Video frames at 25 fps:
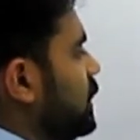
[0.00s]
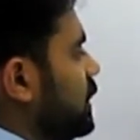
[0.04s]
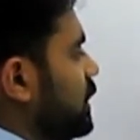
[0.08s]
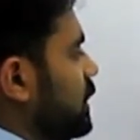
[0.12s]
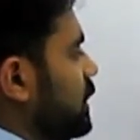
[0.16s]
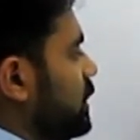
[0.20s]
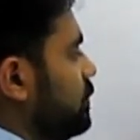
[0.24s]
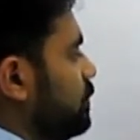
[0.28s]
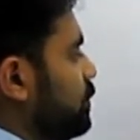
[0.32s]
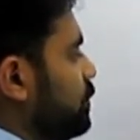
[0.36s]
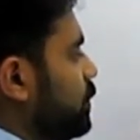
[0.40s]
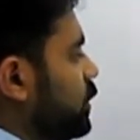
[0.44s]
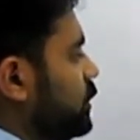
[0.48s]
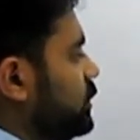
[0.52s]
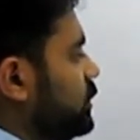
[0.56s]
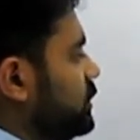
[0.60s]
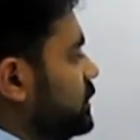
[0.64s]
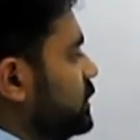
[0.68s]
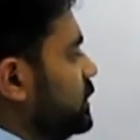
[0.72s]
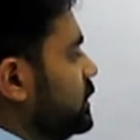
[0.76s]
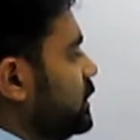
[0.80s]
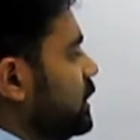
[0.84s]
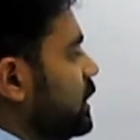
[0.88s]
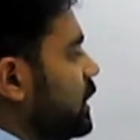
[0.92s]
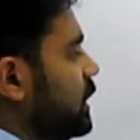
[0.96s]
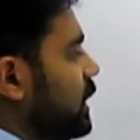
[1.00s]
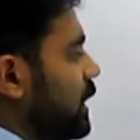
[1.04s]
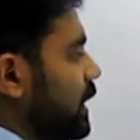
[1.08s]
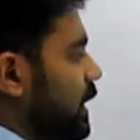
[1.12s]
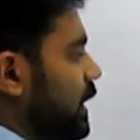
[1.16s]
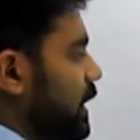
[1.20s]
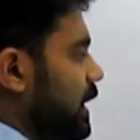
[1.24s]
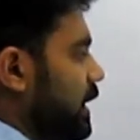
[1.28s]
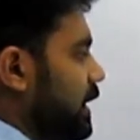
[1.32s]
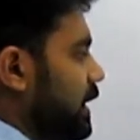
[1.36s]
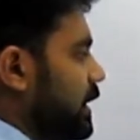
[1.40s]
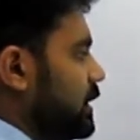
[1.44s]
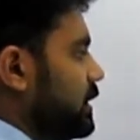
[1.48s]
inputs
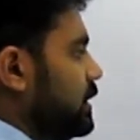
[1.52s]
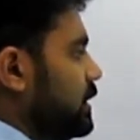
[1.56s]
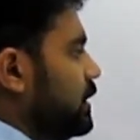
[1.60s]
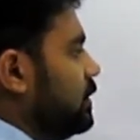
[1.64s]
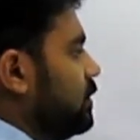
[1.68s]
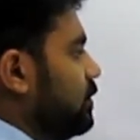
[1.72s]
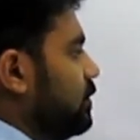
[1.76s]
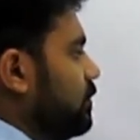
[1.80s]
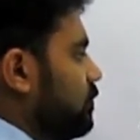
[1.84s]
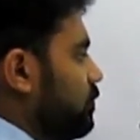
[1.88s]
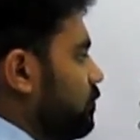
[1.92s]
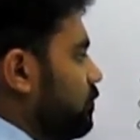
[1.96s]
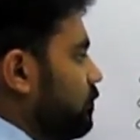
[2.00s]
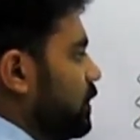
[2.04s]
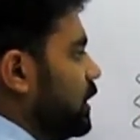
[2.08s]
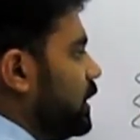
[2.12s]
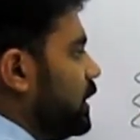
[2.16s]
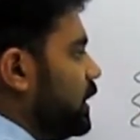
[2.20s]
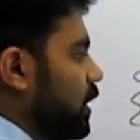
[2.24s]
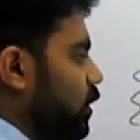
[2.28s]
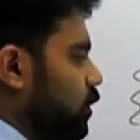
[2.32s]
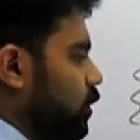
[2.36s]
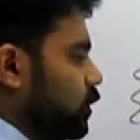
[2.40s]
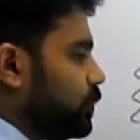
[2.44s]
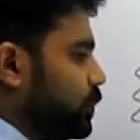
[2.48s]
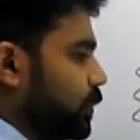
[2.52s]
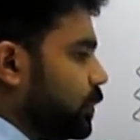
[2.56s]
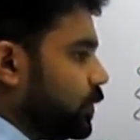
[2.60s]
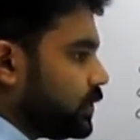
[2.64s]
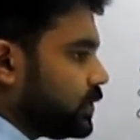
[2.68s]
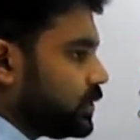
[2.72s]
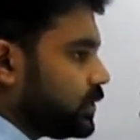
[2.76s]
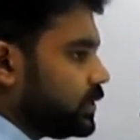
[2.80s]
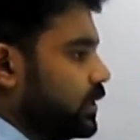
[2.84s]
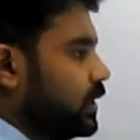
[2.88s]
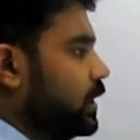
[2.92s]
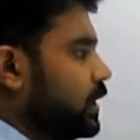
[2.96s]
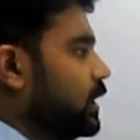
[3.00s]
and one output.
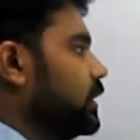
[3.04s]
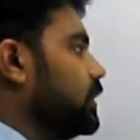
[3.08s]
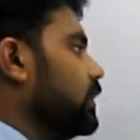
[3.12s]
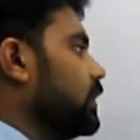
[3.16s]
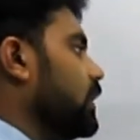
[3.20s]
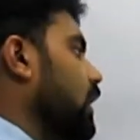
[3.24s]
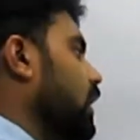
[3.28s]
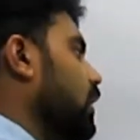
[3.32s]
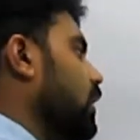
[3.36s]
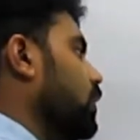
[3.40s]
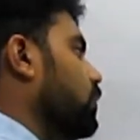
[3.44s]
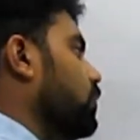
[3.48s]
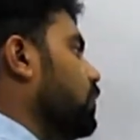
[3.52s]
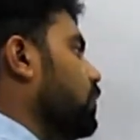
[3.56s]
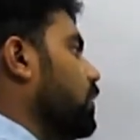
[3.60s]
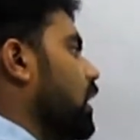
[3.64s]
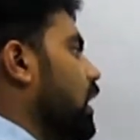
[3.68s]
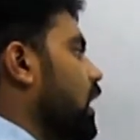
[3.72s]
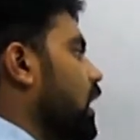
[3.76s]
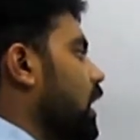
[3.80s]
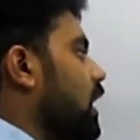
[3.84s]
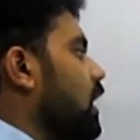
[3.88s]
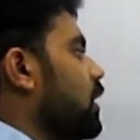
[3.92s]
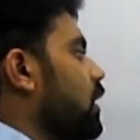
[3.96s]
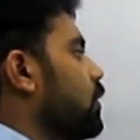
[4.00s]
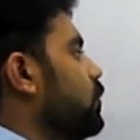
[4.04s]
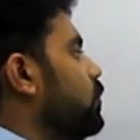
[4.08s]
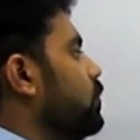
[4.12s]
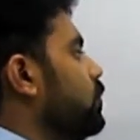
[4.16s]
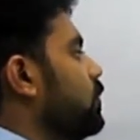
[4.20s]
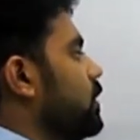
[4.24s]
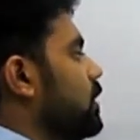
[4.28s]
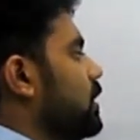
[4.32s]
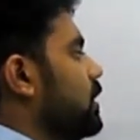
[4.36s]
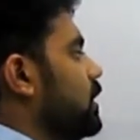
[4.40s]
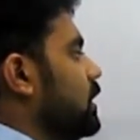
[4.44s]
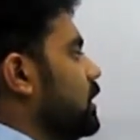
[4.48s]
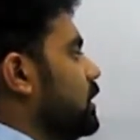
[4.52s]
Now,
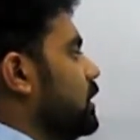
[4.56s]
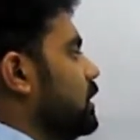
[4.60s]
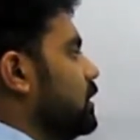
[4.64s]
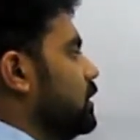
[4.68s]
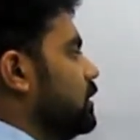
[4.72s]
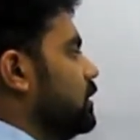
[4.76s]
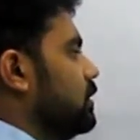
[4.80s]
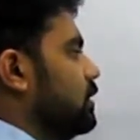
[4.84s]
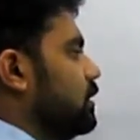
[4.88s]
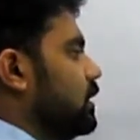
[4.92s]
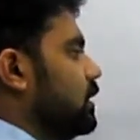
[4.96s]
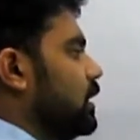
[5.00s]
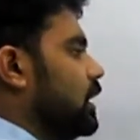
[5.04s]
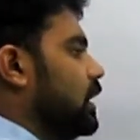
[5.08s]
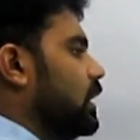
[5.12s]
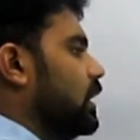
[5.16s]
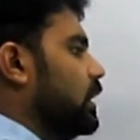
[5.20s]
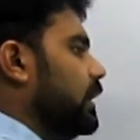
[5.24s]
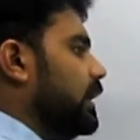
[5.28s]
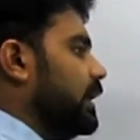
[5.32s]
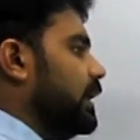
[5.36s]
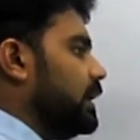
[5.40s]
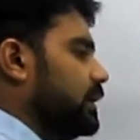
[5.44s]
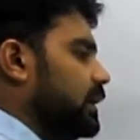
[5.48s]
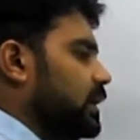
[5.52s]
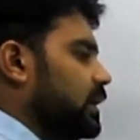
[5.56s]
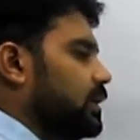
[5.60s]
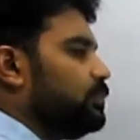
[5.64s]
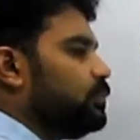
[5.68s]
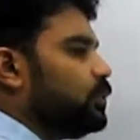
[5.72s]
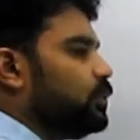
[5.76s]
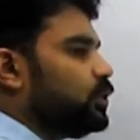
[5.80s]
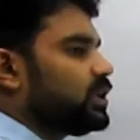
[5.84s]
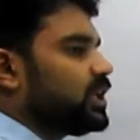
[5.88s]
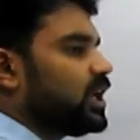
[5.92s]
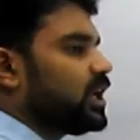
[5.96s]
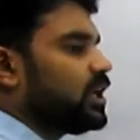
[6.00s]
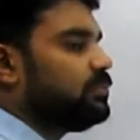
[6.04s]
how an
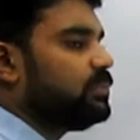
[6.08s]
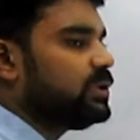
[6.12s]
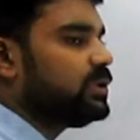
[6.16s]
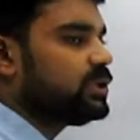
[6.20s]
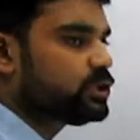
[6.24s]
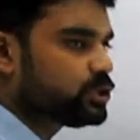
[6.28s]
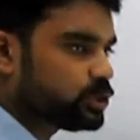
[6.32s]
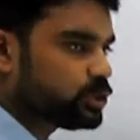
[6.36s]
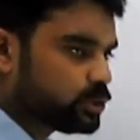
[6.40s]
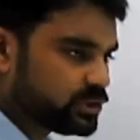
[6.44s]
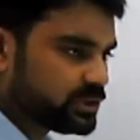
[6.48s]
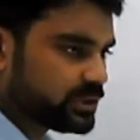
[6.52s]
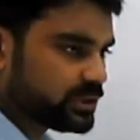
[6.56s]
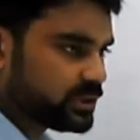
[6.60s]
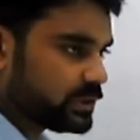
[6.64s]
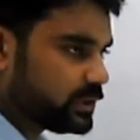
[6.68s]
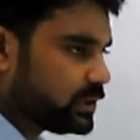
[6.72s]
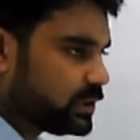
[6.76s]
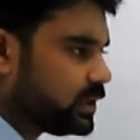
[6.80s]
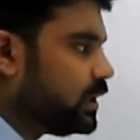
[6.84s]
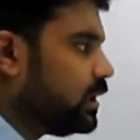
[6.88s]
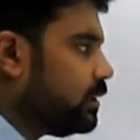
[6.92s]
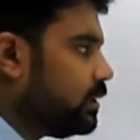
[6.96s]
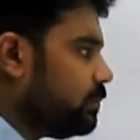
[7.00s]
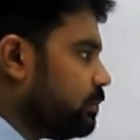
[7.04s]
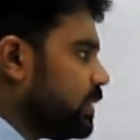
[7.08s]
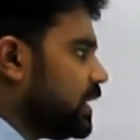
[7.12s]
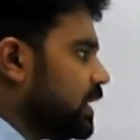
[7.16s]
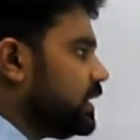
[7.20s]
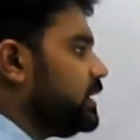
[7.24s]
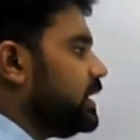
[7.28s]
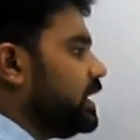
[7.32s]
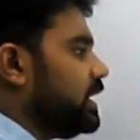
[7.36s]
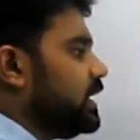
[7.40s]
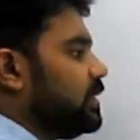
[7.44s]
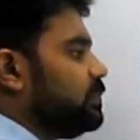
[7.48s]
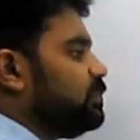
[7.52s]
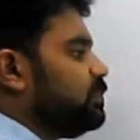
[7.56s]
input can be chosen? By
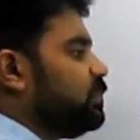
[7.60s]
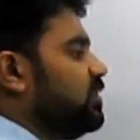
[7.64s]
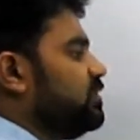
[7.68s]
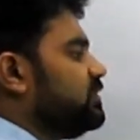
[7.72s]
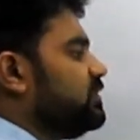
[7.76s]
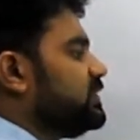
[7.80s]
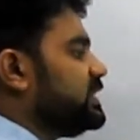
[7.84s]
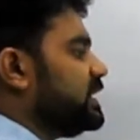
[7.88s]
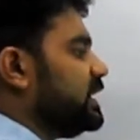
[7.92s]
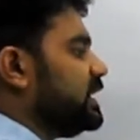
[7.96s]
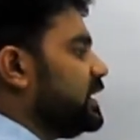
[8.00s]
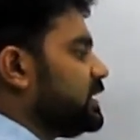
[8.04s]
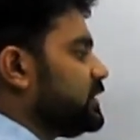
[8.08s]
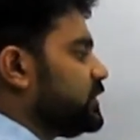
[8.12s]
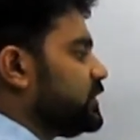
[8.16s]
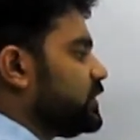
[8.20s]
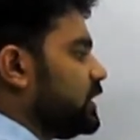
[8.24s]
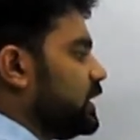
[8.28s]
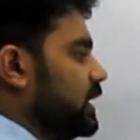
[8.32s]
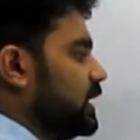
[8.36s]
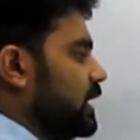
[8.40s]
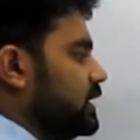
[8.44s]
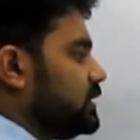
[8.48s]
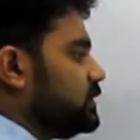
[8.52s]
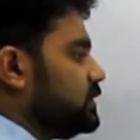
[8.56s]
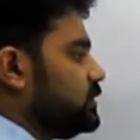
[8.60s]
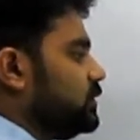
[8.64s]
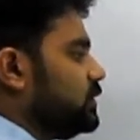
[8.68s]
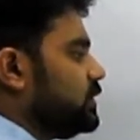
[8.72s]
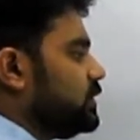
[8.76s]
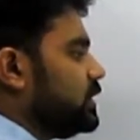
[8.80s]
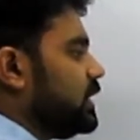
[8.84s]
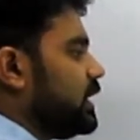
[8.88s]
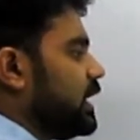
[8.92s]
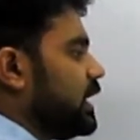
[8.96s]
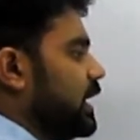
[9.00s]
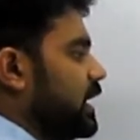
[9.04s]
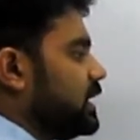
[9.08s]
the help of selection lines. So
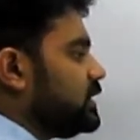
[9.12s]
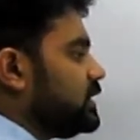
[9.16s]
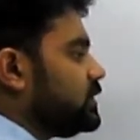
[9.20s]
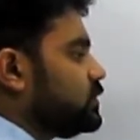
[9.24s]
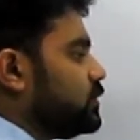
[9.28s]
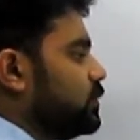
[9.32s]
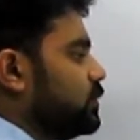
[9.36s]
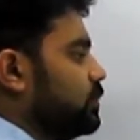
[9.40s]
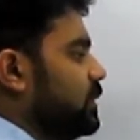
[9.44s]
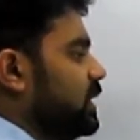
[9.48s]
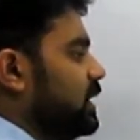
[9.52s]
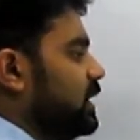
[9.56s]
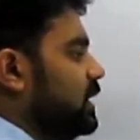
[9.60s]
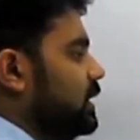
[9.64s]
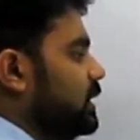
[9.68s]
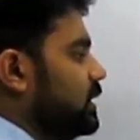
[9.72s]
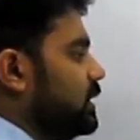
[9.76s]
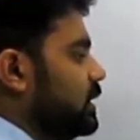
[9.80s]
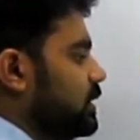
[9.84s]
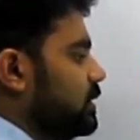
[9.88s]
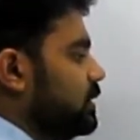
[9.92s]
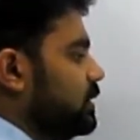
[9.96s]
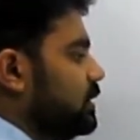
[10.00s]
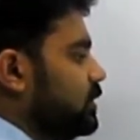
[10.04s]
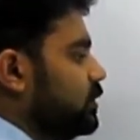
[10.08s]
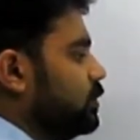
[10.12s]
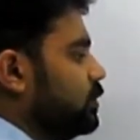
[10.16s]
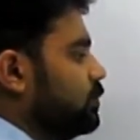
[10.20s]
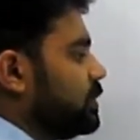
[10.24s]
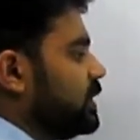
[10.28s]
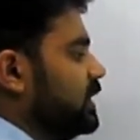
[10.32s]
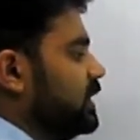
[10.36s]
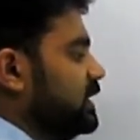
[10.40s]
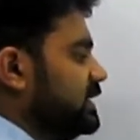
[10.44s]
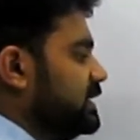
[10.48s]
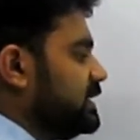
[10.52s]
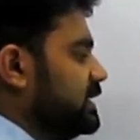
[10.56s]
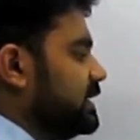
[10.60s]
there has to be
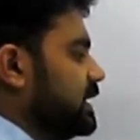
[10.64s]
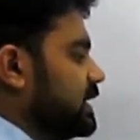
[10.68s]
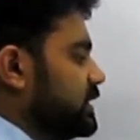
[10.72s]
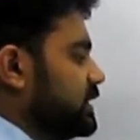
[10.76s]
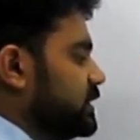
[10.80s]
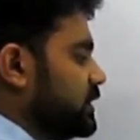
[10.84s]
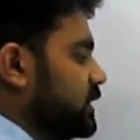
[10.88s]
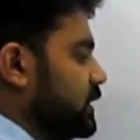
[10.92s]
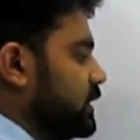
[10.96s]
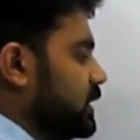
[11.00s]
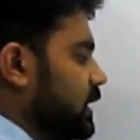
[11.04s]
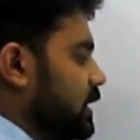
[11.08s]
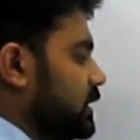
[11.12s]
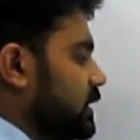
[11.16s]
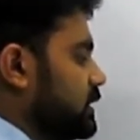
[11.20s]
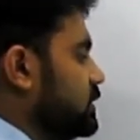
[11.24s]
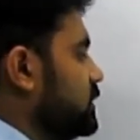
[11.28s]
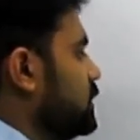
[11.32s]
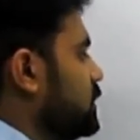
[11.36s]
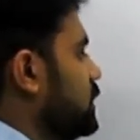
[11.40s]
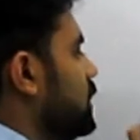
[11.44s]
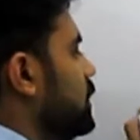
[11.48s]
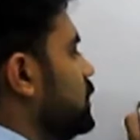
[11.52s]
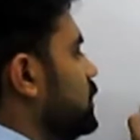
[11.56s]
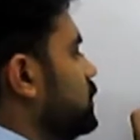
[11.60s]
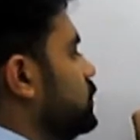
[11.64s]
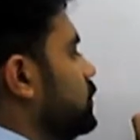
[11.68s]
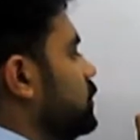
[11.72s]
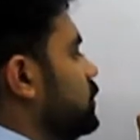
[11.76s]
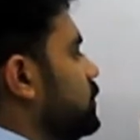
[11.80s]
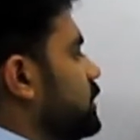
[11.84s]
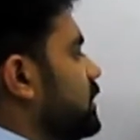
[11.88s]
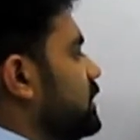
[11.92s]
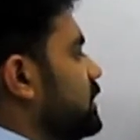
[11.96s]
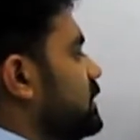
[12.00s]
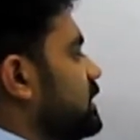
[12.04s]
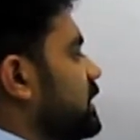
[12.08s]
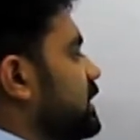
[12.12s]
numerous selection lines. So
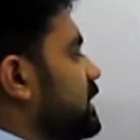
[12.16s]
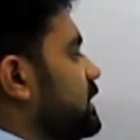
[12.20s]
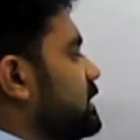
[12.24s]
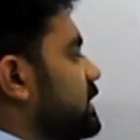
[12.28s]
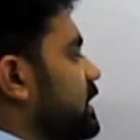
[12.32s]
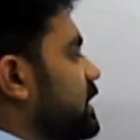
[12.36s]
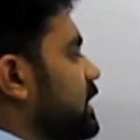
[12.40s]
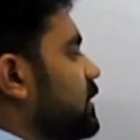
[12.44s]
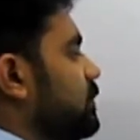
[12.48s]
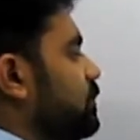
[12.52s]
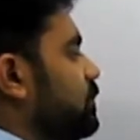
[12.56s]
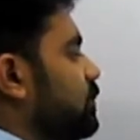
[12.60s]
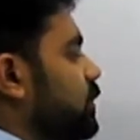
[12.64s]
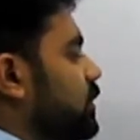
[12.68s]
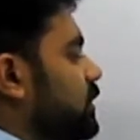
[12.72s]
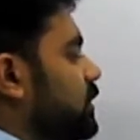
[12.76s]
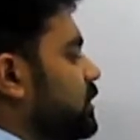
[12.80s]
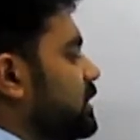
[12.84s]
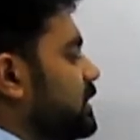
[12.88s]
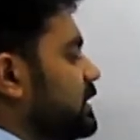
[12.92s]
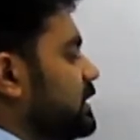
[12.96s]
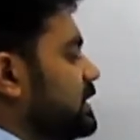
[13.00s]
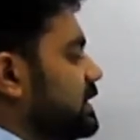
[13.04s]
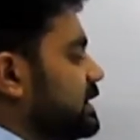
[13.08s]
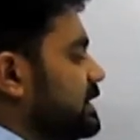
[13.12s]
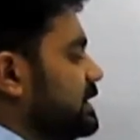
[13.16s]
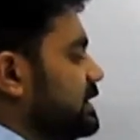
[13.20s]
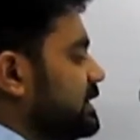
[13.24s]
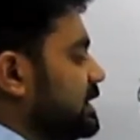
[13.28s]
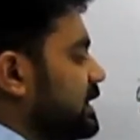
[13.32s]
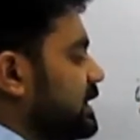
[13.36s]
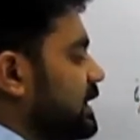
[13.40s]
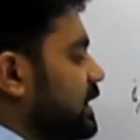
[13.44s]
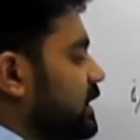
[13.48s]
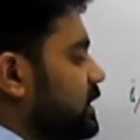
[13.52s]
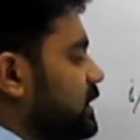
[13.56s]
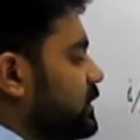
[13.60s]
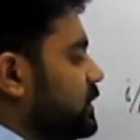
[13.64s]
this is input, this is
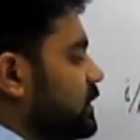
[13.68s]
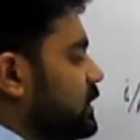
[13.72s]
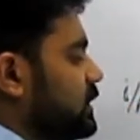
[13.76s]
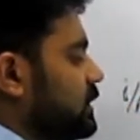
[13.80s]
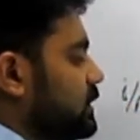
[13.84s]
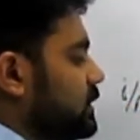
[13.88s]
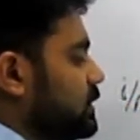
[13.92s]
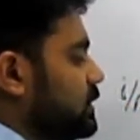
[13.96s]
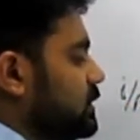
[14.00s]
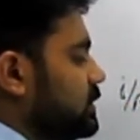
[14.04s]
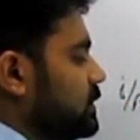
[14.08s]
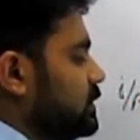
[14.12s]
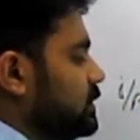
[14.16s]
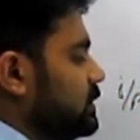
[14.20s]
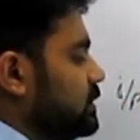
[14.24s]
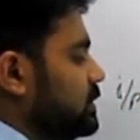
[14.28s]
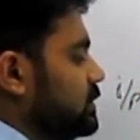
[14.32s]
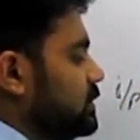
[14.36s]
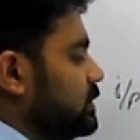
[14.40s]
selection,